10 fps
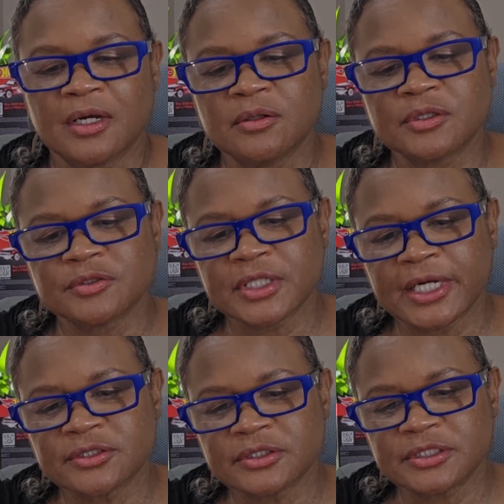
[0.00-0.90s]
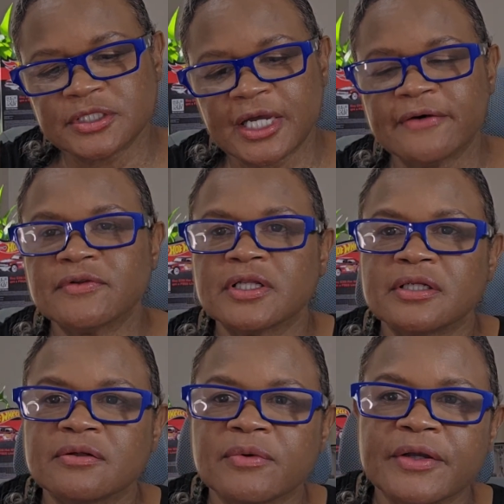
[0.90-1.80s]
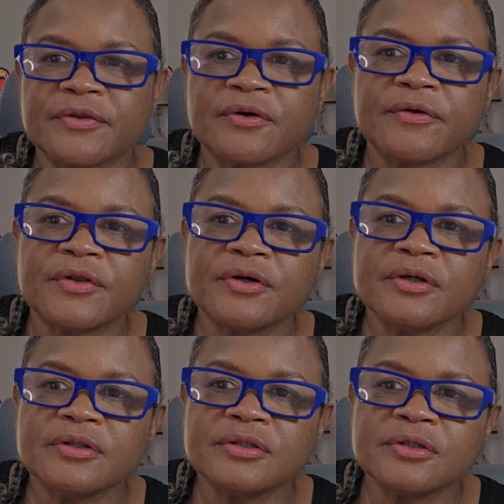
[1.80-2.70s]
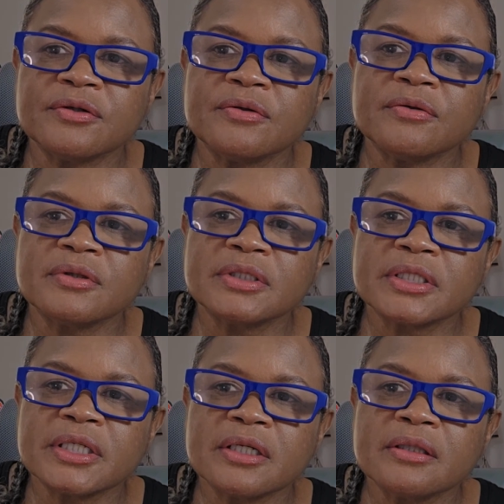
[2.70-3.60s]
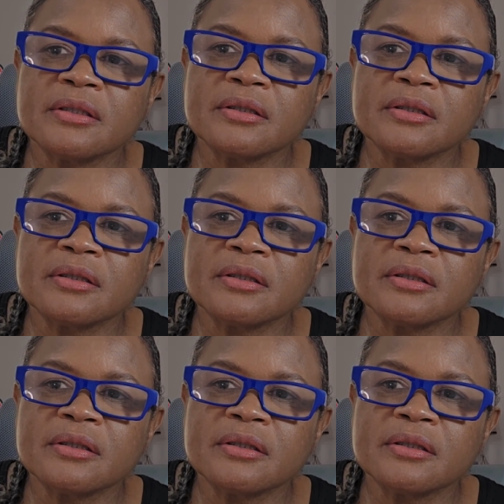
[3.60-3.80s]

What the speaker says: and there's actually Javelin right there on the hood too. See it?